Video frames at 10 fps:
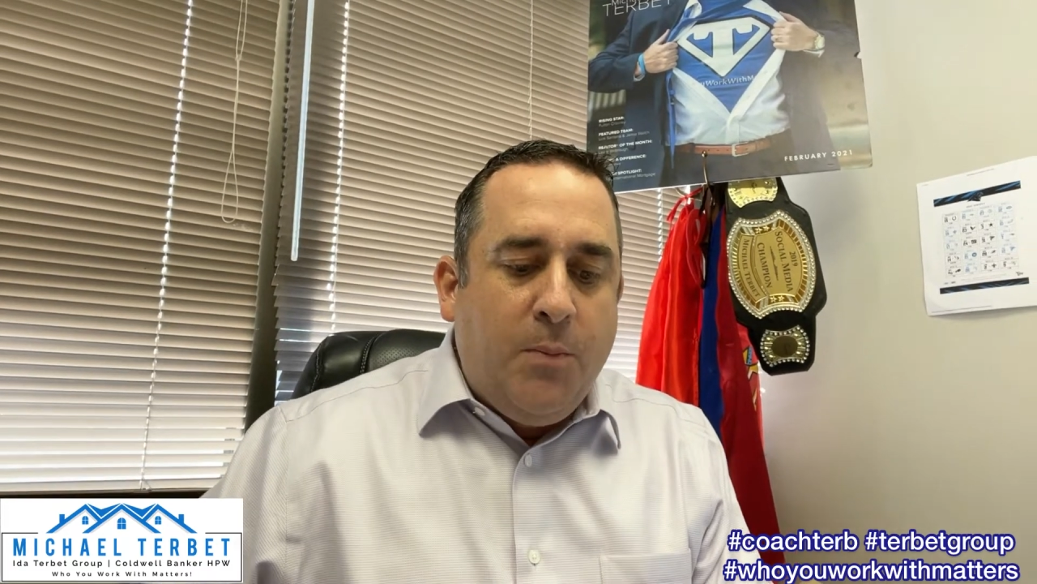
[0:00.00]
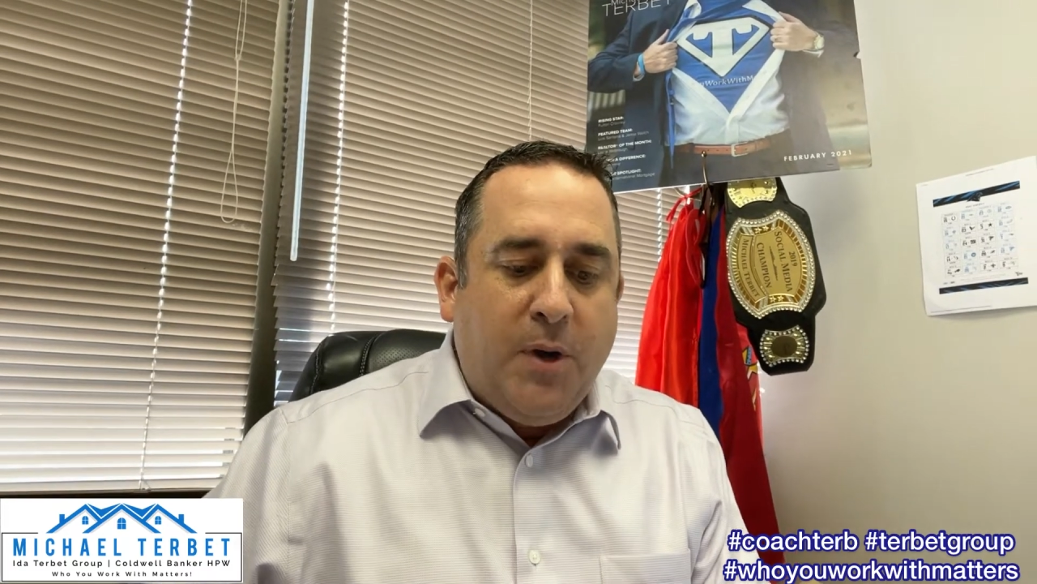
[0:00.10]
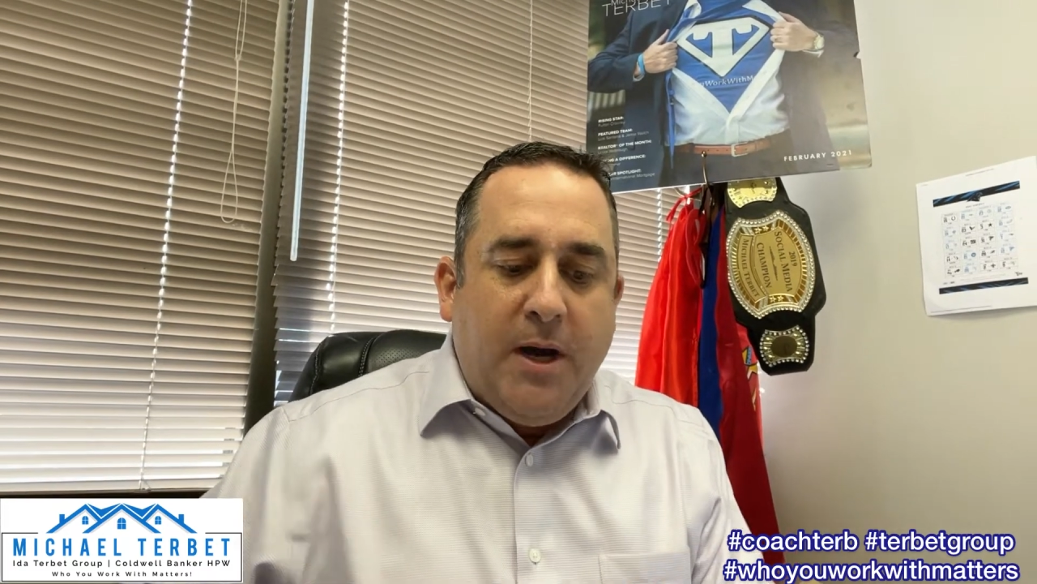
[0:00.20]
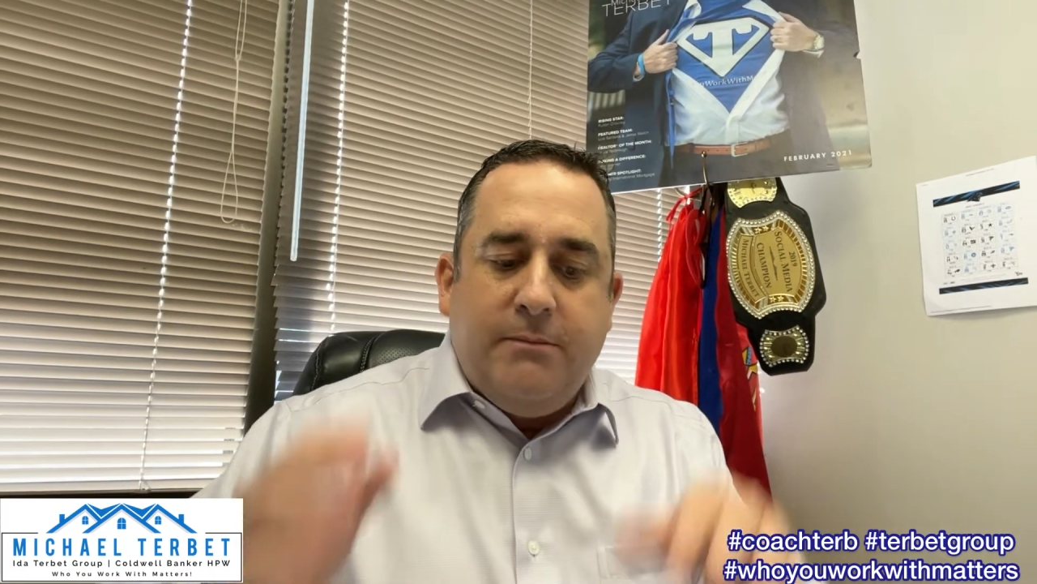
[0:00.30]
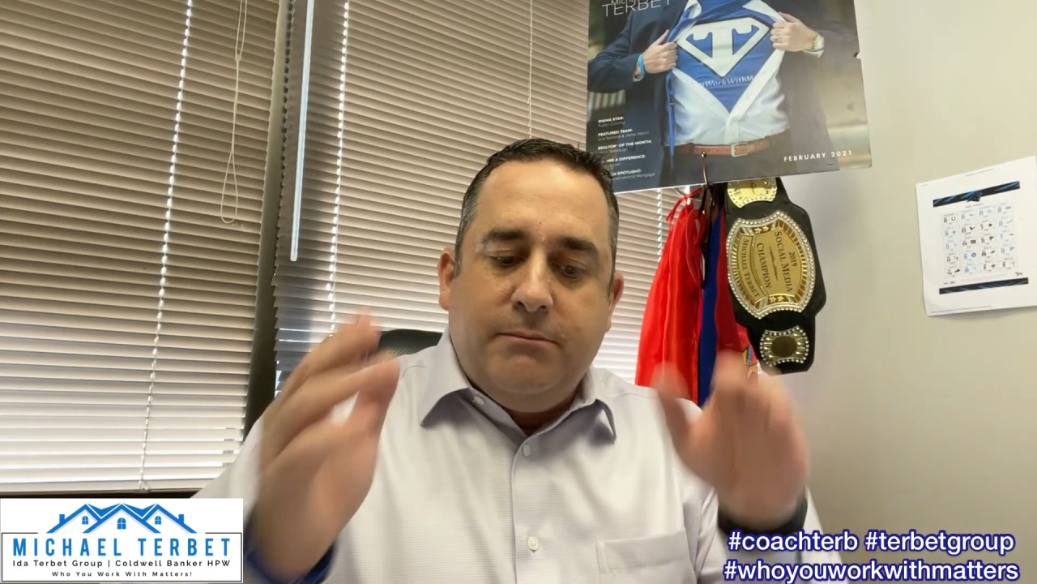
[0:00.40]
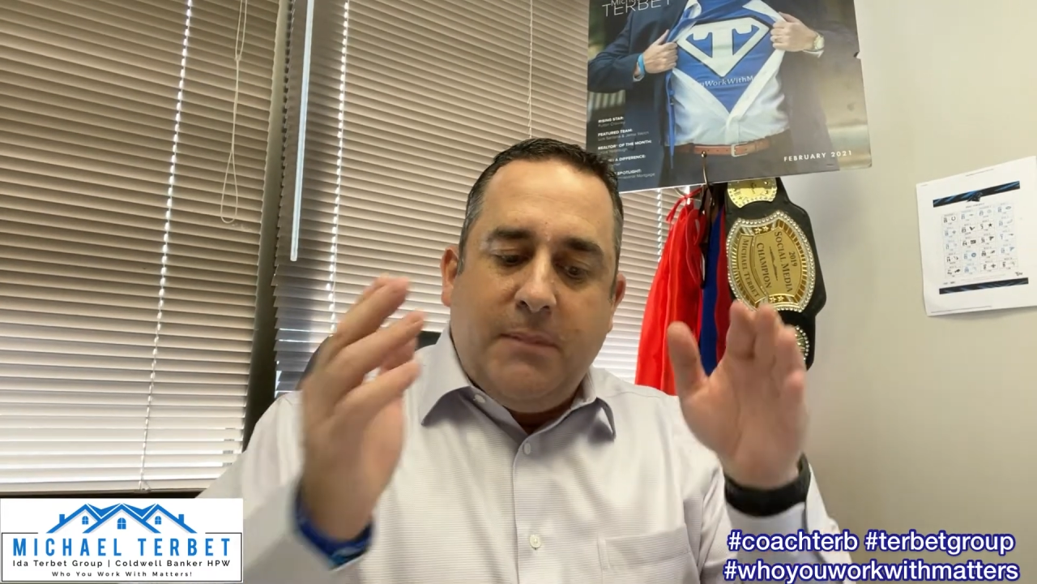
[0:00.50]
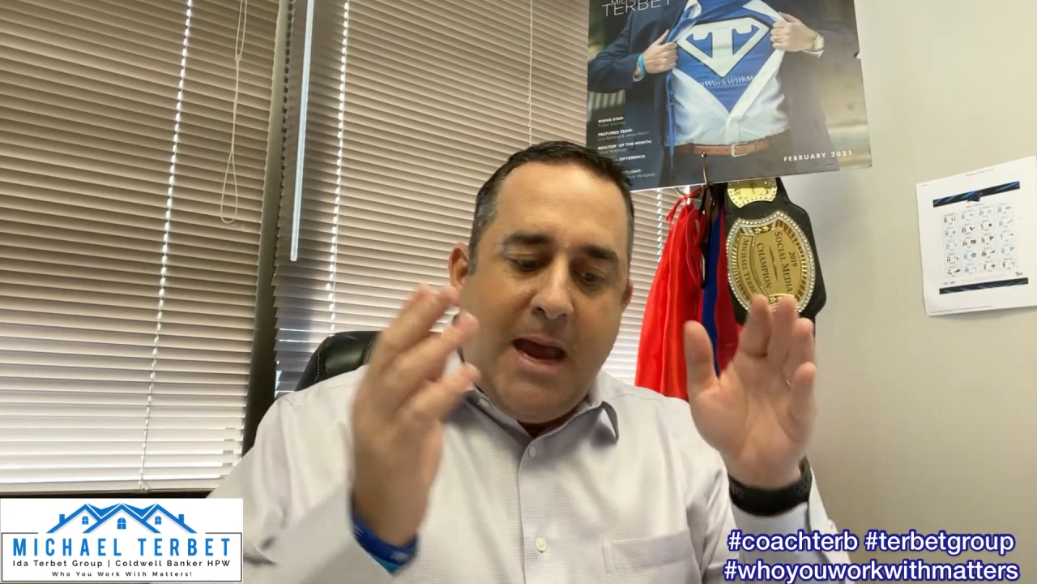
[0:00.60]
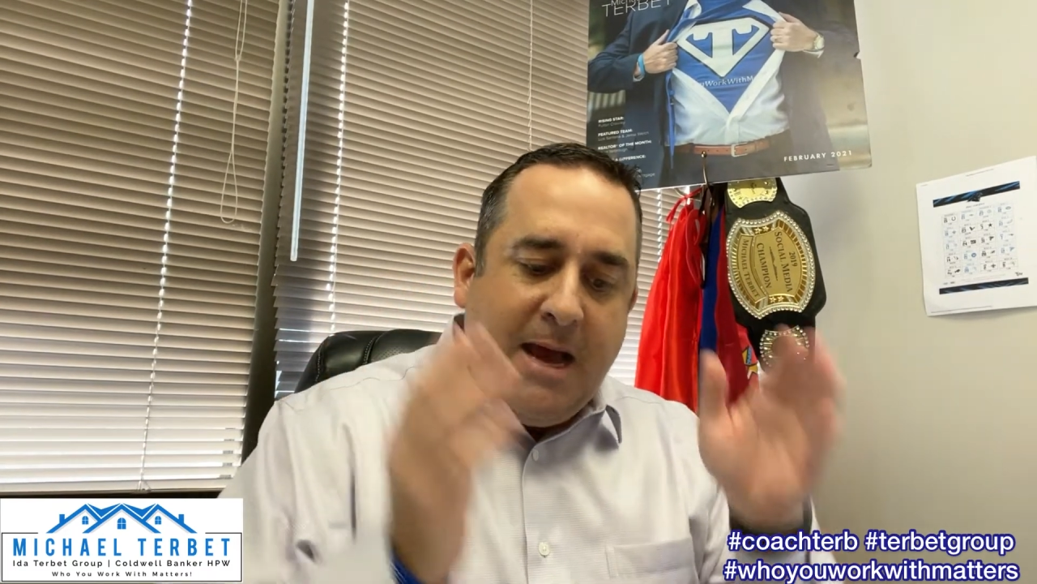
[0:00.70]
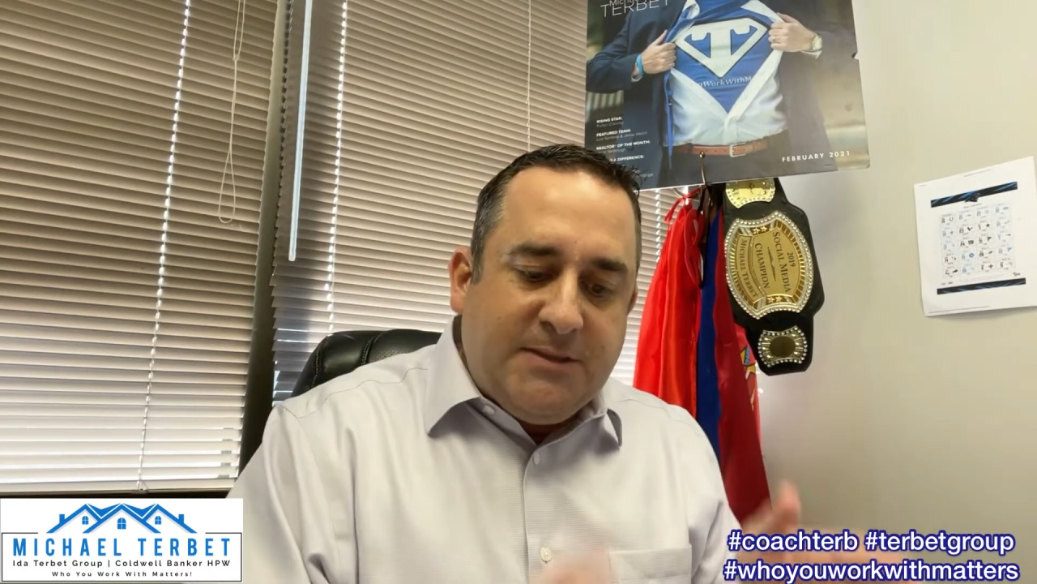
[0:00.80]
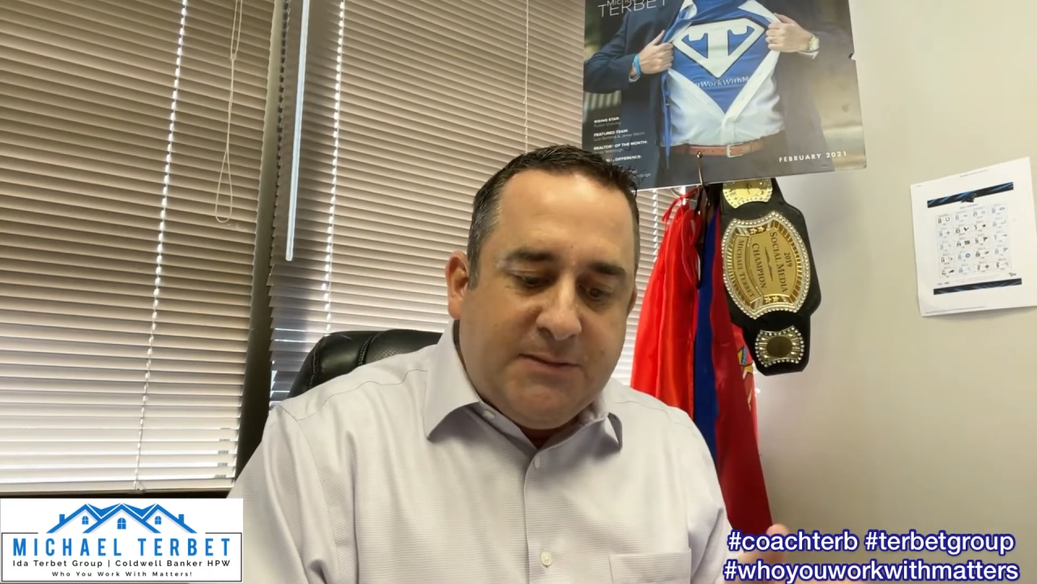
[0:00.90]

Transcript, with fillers: But as